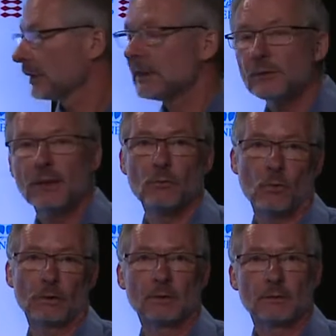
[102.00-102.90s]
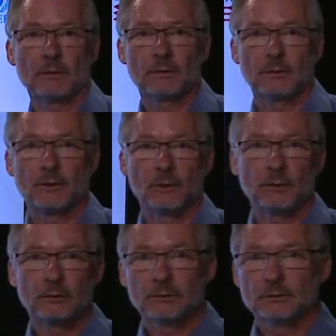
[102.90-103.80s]
if they want
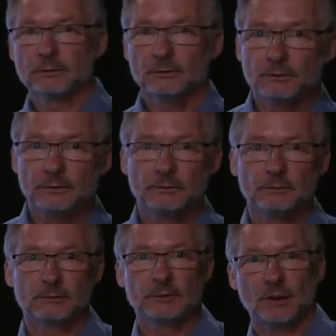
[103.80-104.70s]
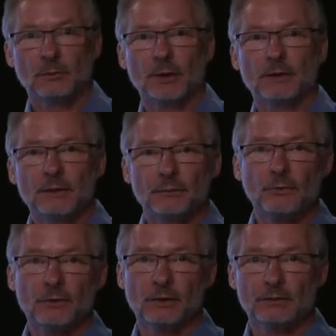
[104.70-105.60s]
to stimulate
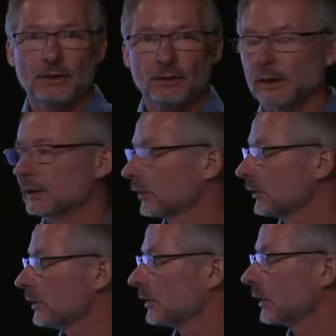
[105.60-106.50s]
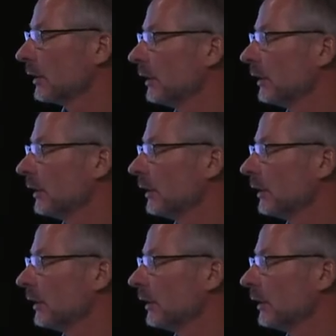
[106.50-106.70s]
diffusion of these technologies,